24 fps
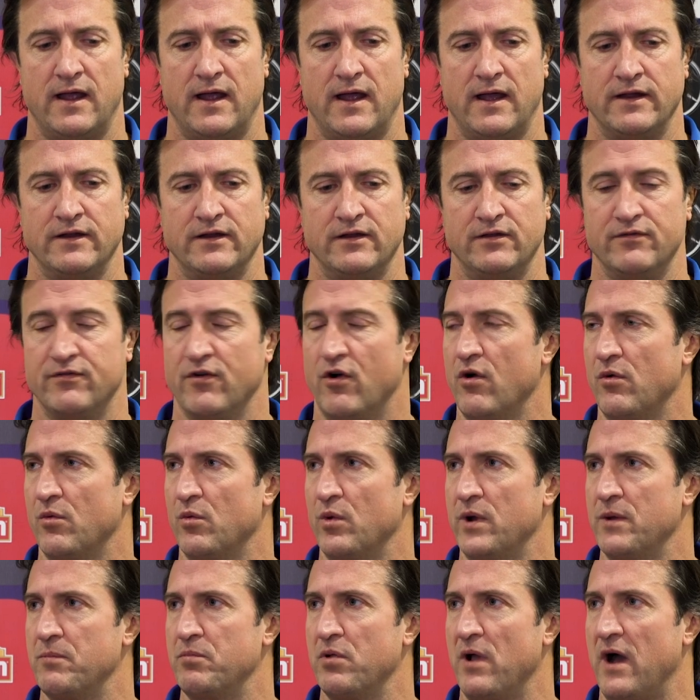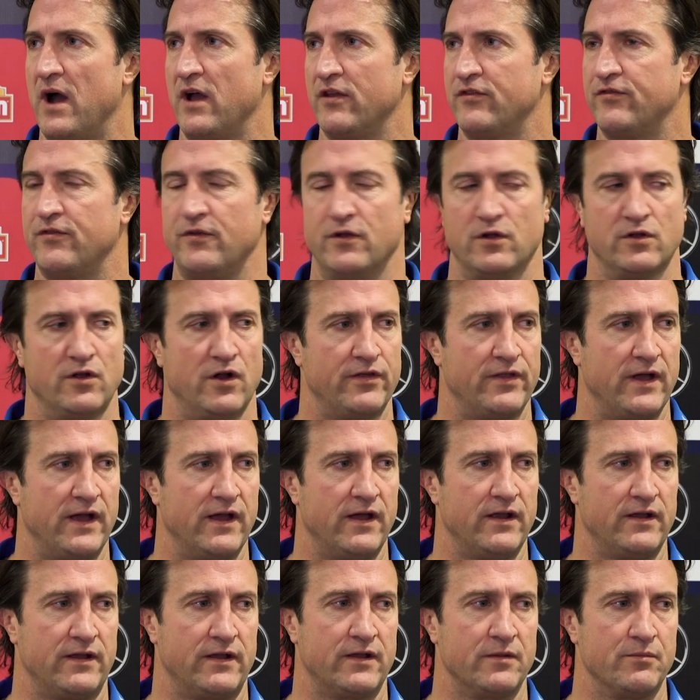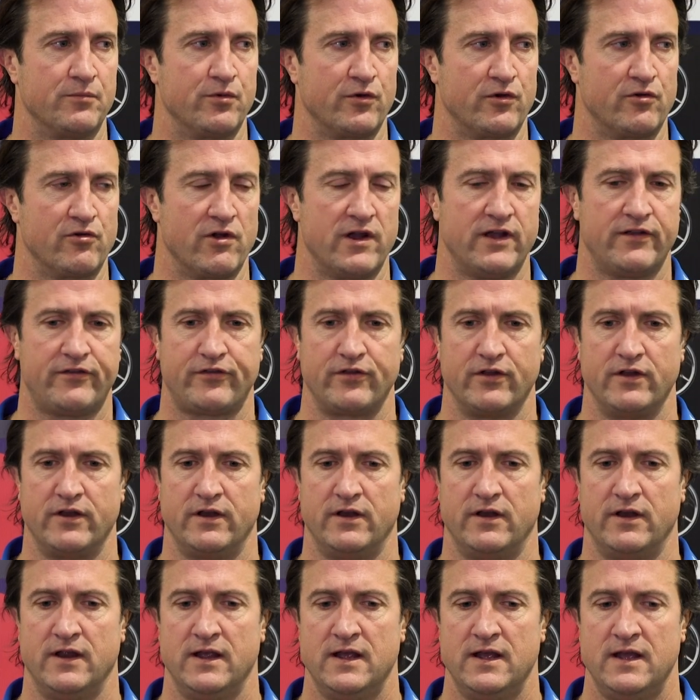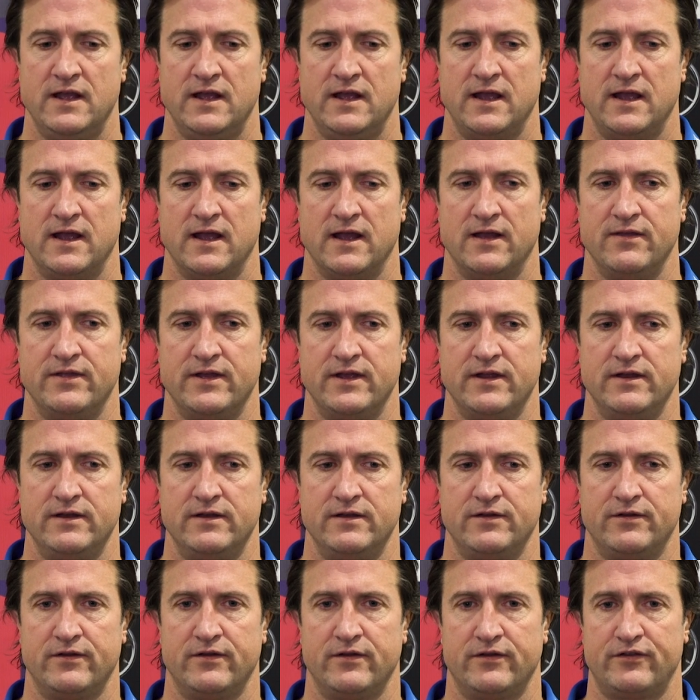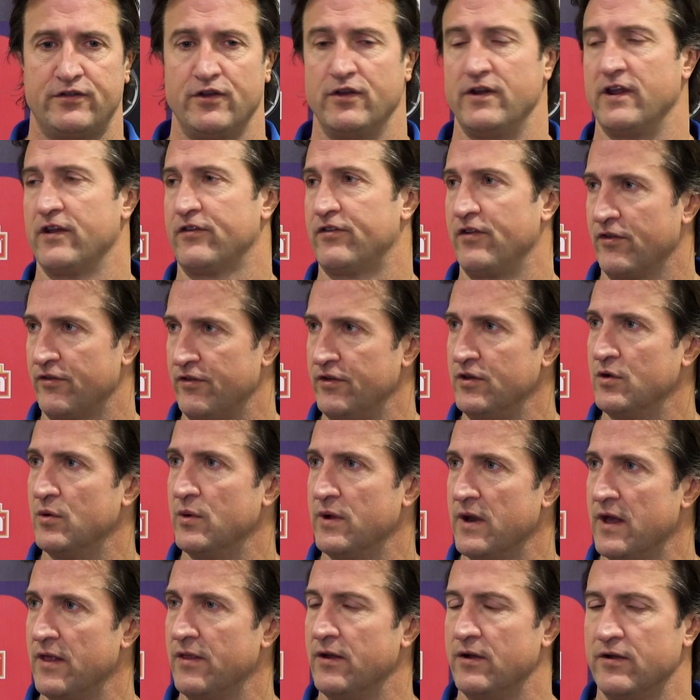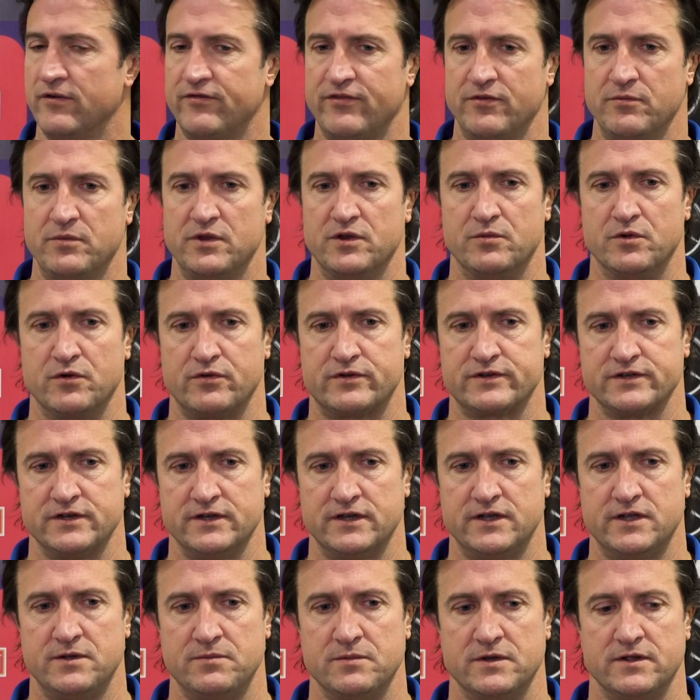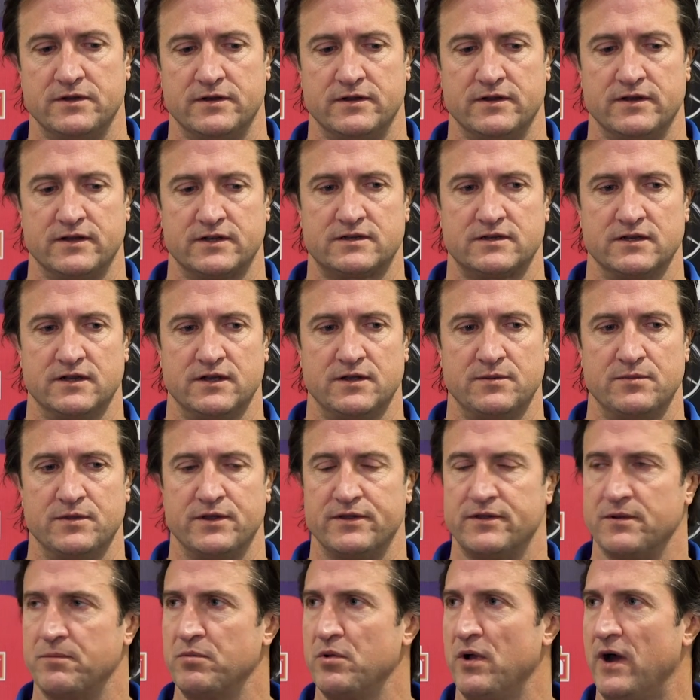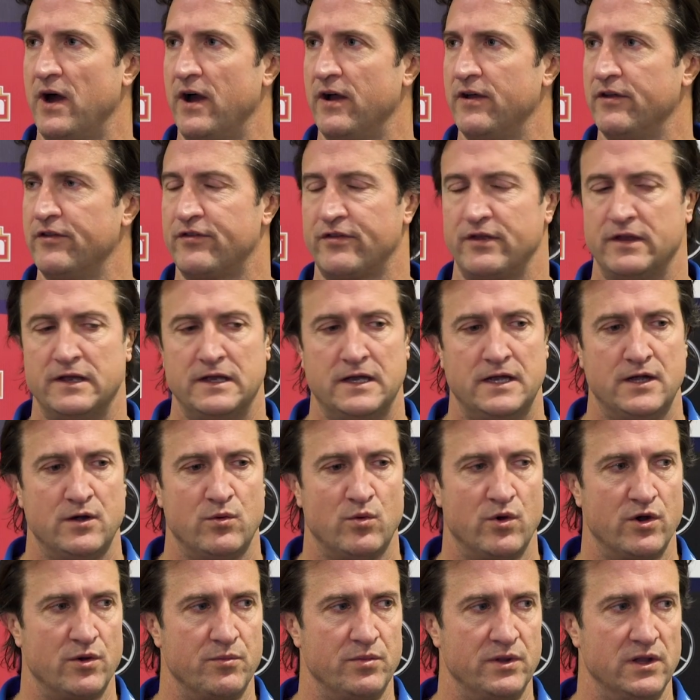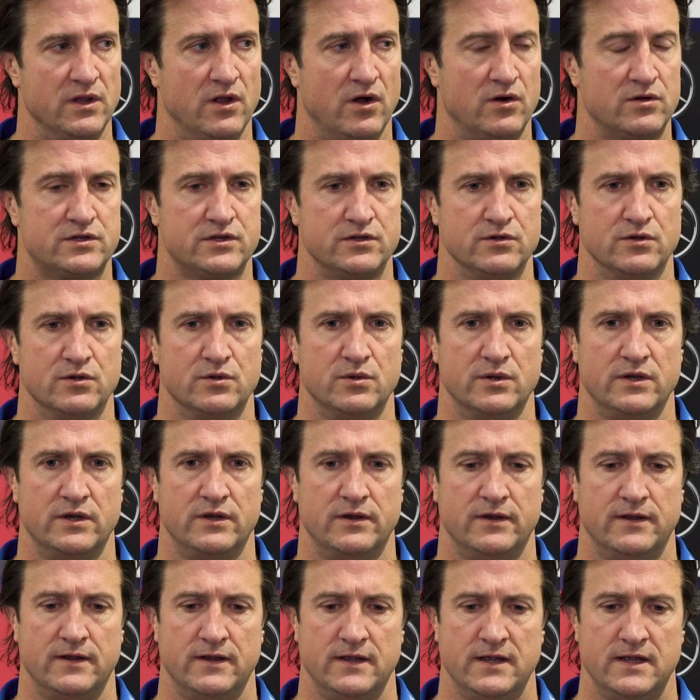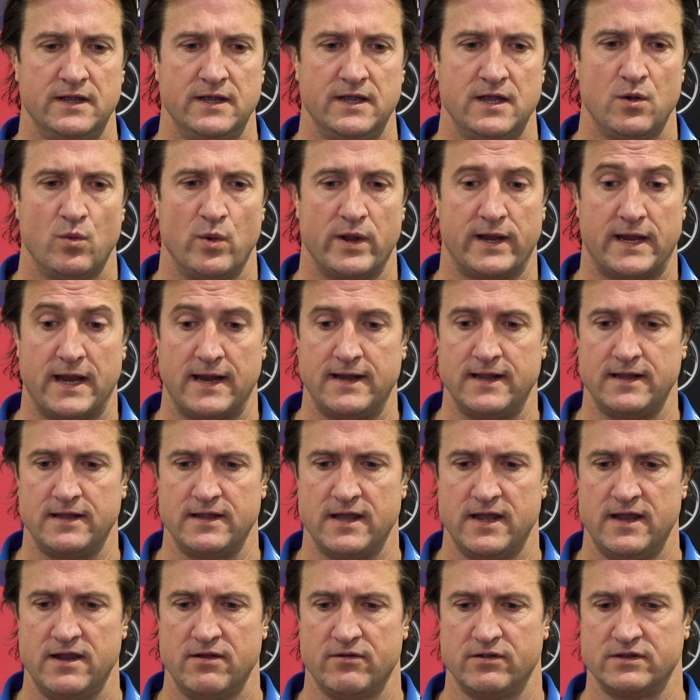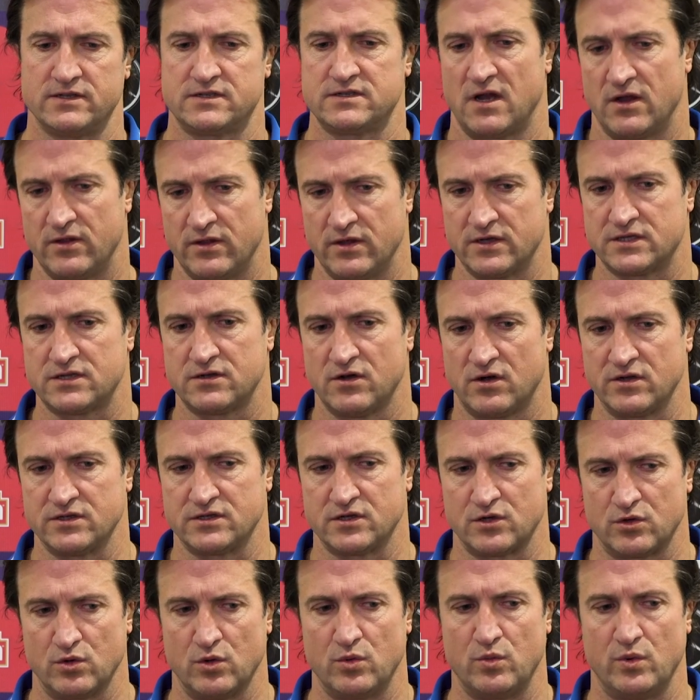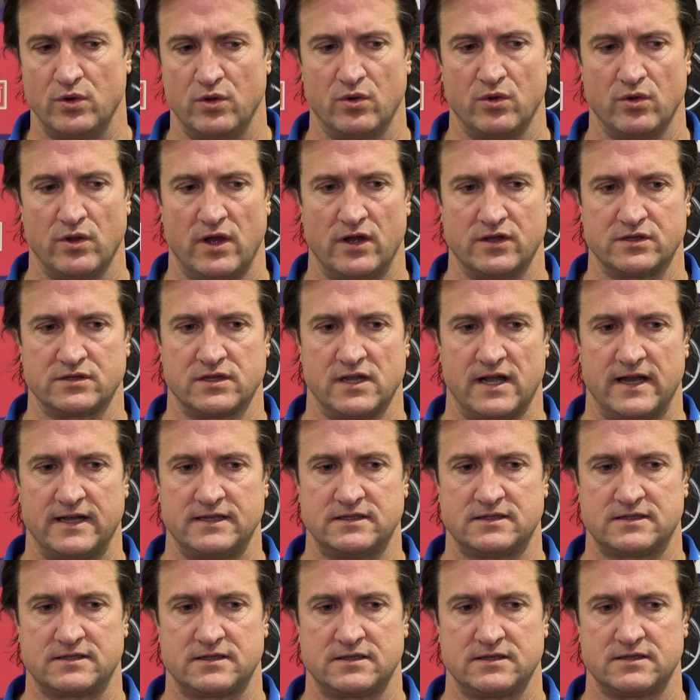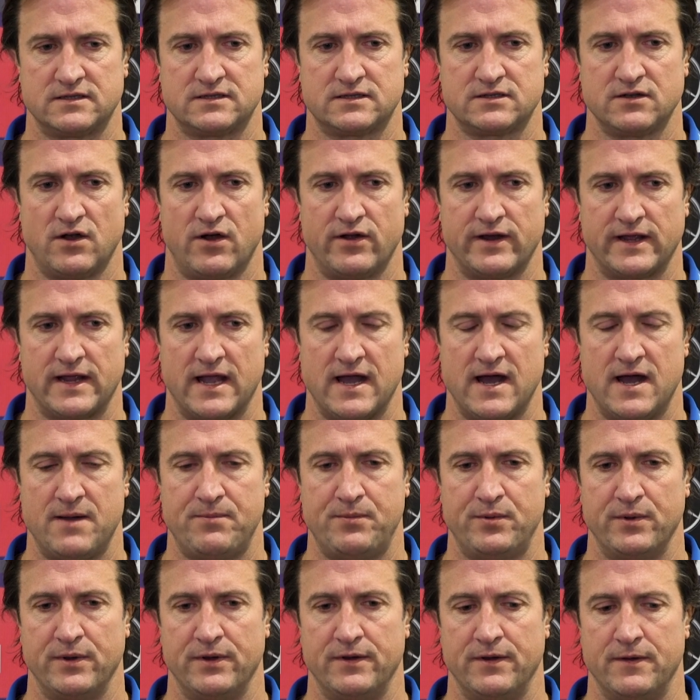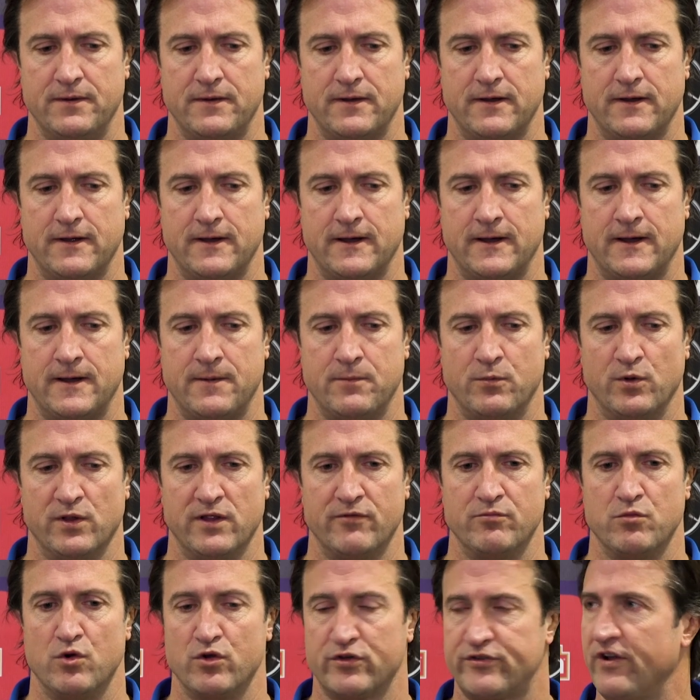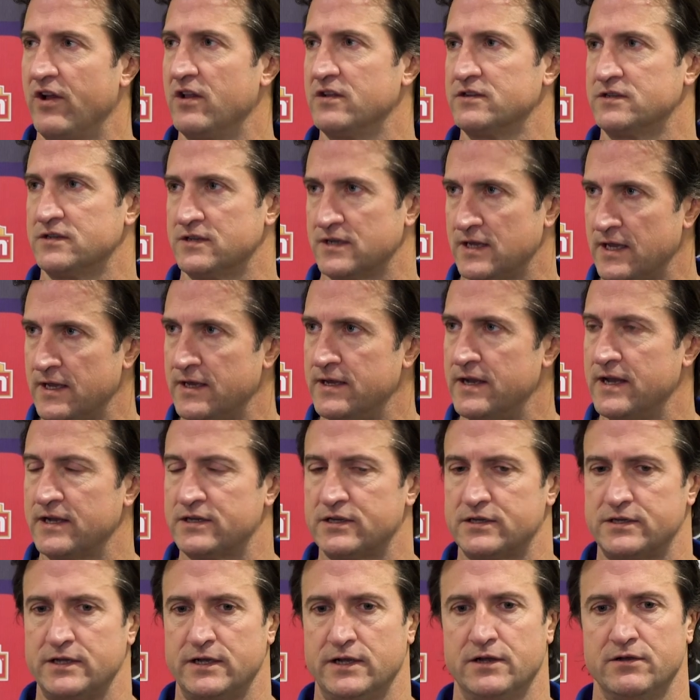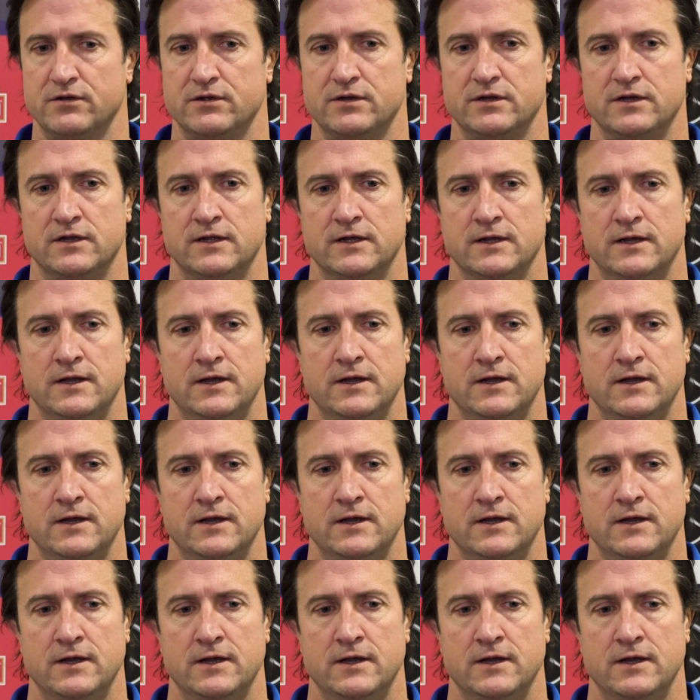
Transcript: and an environment where players feel like they can progress and and then turn ourselves into another formidable team and a team that the players want to belong to. And we're getting there, and so the signs are good with all those lads signing up, and um, we'll have more challenges again next year, and